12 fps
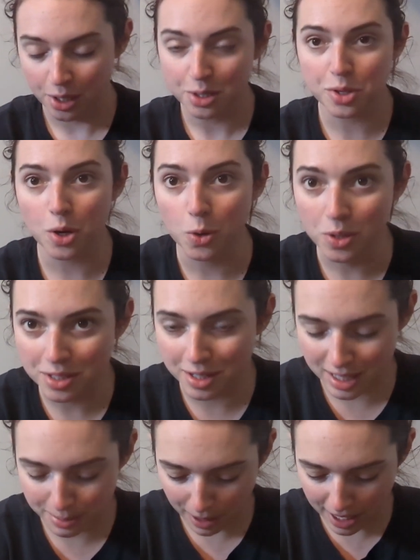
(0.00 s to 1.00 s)
So
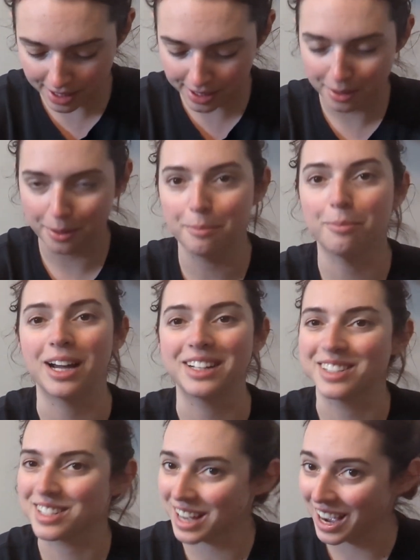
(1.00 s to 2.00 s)
despite my
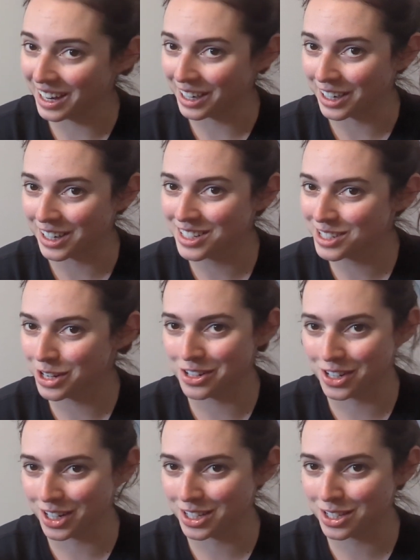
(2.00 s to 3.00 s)
desire to
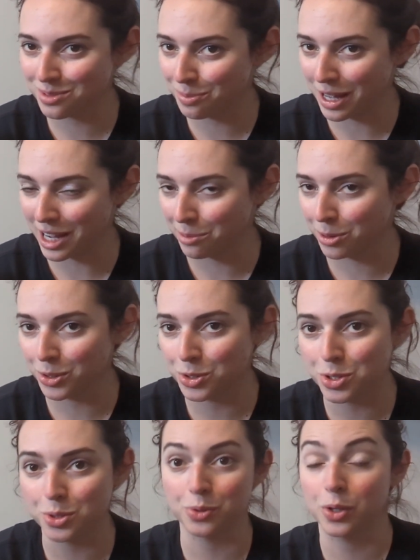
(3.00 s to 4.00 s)
just be able
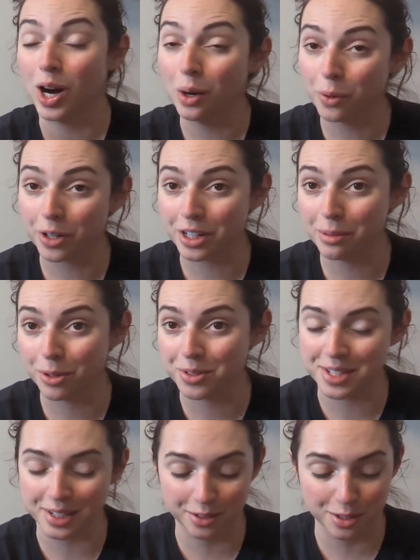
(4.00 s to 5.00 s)
to not worry about
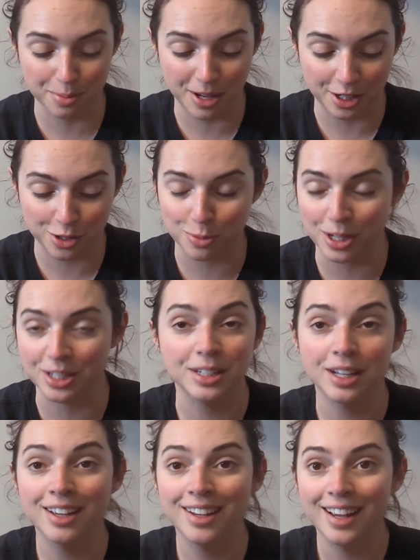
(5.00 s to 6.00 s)
singles management
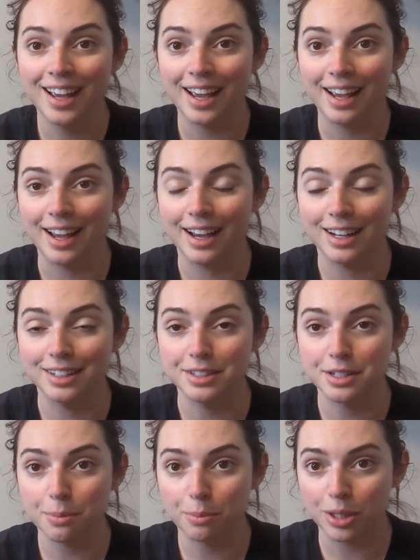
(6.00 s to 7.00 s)

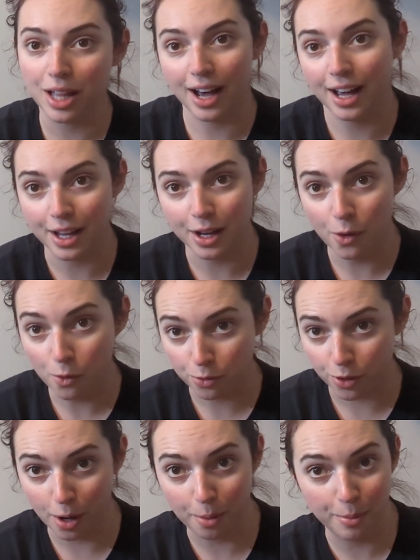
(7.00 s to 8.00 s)
and ply
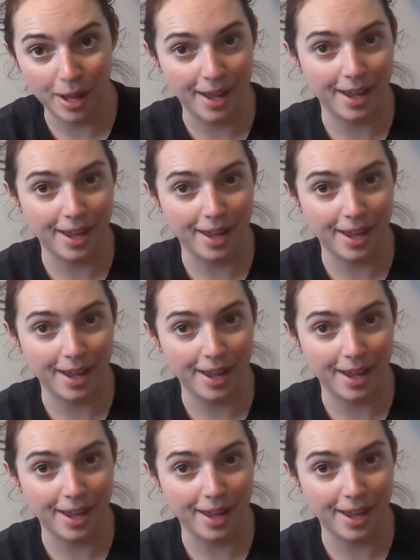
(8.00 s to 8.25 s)
from